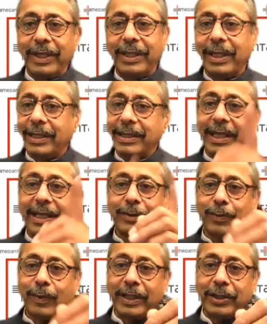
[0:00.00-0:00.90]
with. There
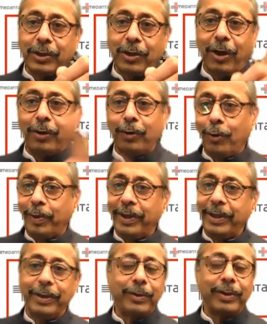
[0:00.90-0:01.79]
is one slot
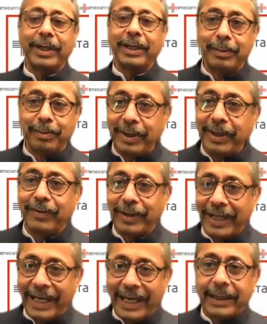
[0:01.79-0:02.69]
open. You can compete
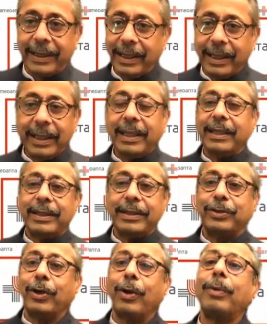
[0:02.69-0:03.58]
for that.
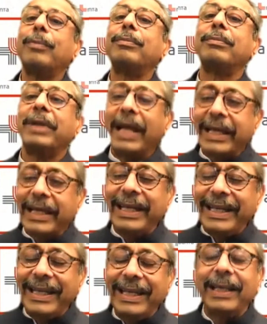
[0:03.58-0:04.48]
So
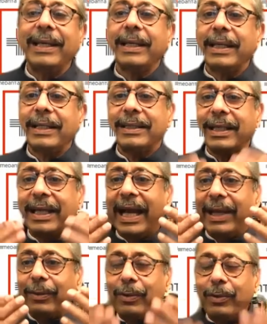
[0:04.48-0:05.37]
luckily, the
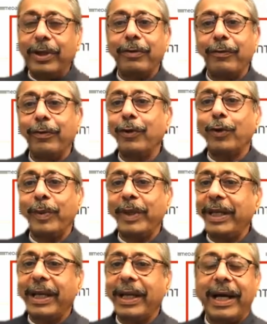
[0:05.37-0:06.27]
guy who interviewed
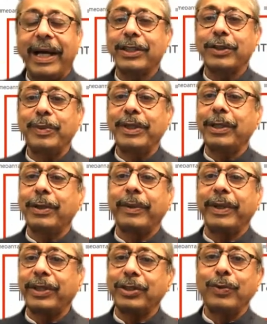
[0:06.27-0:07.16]
me asked me the
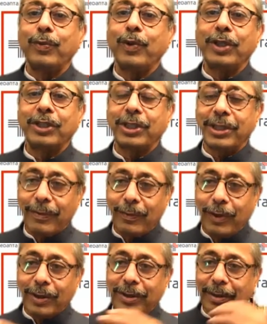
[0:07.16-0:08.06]
question, which
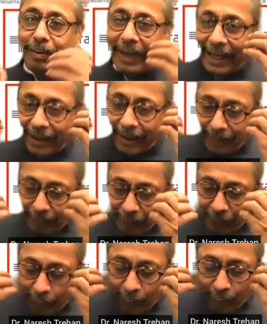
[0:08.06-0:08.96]
was
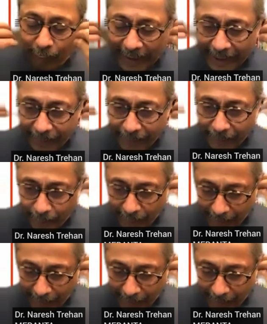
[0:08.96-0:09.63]
my